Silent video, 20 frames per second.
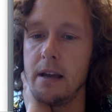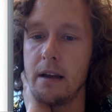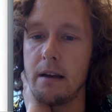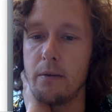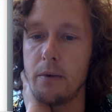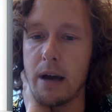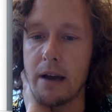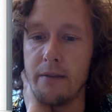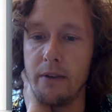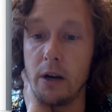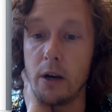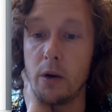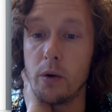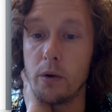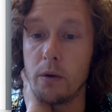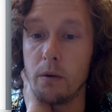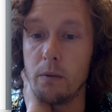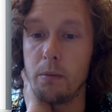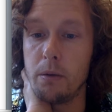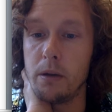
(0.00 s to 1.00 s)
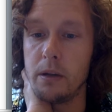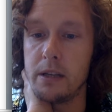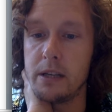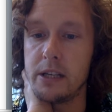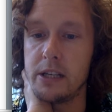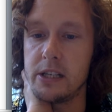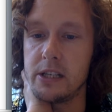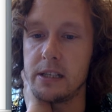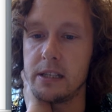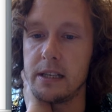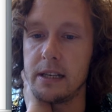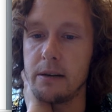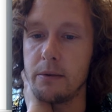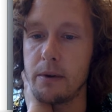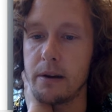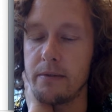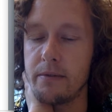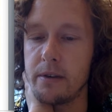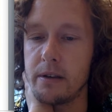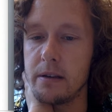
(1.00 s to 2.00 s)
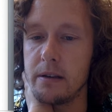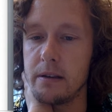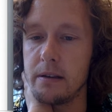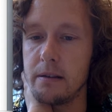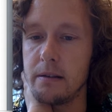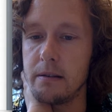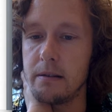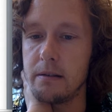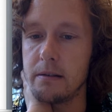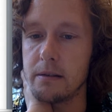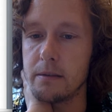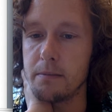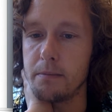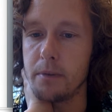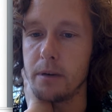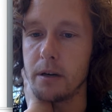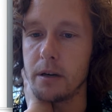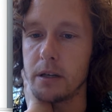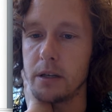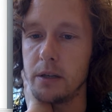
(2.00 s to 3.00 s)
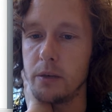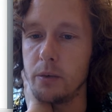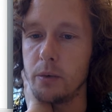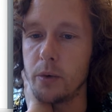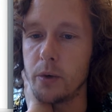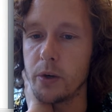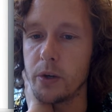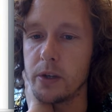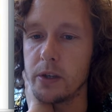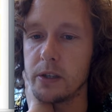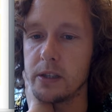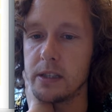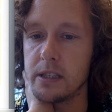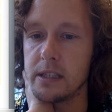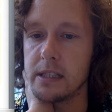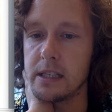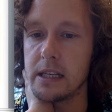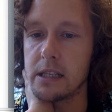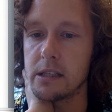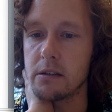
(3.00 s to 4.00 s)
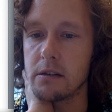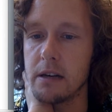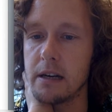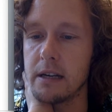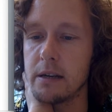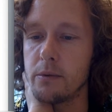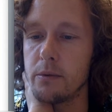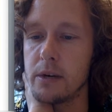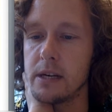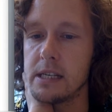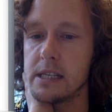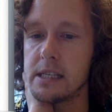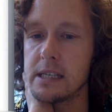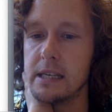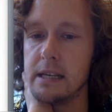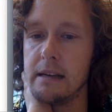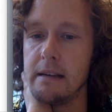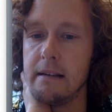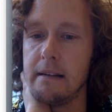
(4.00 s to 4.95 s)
We have a local politicians here. We have some party workers, etc. Otherwise,